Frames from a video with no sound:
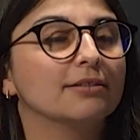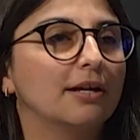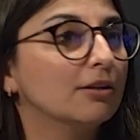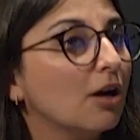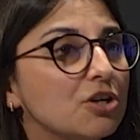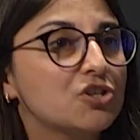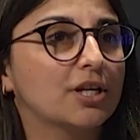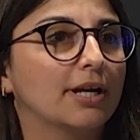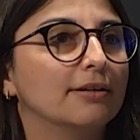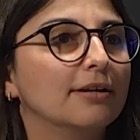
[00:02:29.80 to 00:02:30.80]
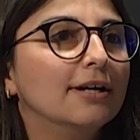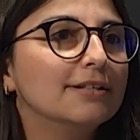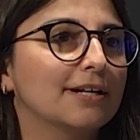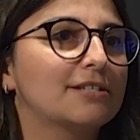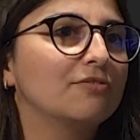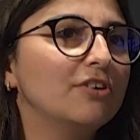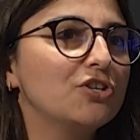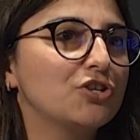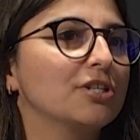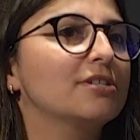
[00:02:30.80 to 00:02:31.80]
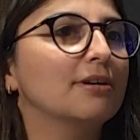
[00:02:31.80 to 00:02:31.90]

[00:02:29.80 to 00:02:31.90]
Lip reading: large-scale tax evasion